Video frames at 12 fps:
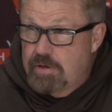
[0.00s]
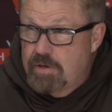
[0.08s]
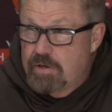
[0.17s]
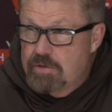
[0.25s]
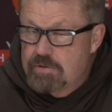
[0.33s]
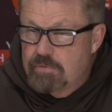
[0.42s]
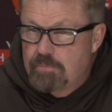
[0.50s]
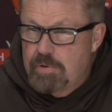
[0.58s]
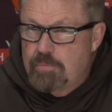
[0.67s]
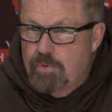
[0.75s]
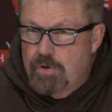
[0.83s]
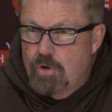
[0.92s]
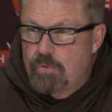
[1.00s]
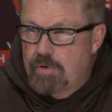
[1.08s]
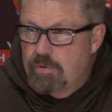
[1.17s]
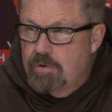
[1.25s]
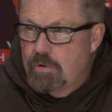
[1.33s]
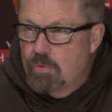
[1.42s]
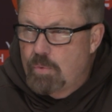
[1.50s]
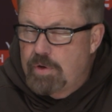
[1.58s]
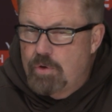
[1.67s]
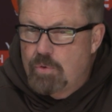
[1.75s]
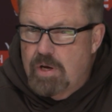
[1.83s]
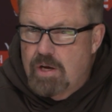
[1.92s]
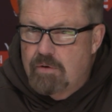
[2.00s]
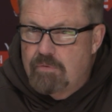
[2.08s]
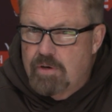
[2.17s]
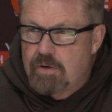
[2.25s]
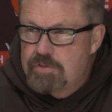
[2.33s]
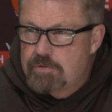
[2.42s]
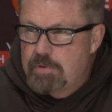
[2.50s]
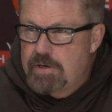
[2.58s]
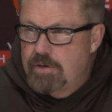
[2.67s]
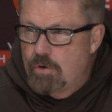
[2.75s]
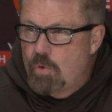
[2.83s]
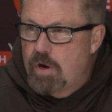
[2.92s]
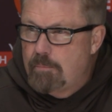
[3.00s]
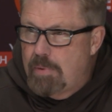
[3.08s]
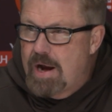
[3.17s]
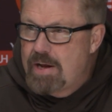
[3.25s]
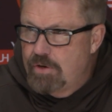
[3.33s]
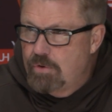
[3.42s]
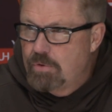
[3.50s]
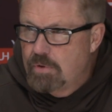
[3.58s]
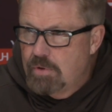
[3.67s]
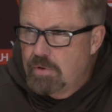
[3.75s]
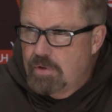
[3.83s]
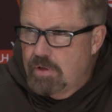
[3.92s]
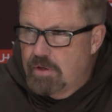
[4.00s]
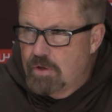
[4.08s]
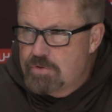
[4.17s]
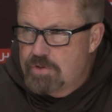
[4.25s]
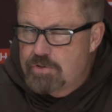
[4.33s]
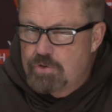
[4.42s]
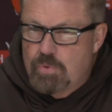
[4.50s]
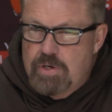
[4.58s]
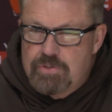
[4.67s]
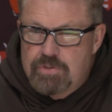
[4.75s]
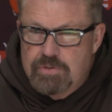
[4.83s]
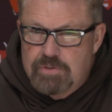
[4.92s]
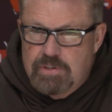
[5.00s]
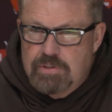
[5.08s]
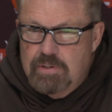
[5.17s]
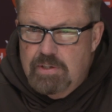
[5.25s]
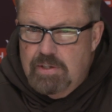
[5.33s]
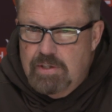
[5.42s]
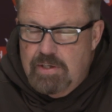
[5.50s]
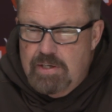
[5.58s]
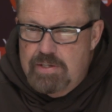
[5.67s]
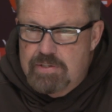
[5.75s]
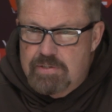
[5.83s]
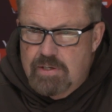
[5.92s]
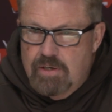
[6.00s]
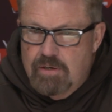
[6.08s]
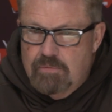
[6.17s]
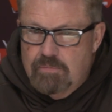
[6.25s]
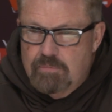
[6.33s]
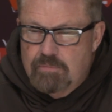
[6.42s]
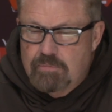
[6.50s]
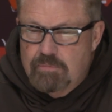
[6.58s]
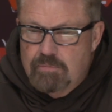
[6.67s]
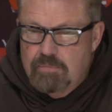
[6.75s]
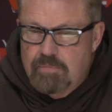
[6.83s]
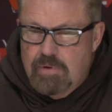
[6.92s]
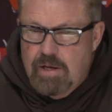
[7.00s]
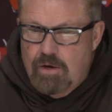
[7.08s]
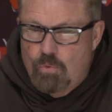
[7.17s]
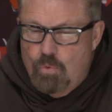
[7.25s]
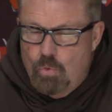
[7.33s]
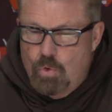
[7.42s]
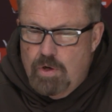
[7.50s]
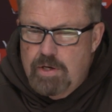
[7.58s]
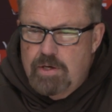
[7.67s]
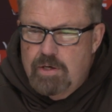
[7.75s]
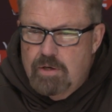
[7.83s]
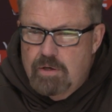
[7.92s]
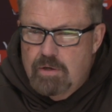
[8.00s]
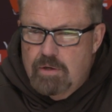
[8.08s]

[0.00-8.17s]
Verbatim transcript: because people know that, you know, we do have enough speed to run by you in those situations. And he's uh, had a really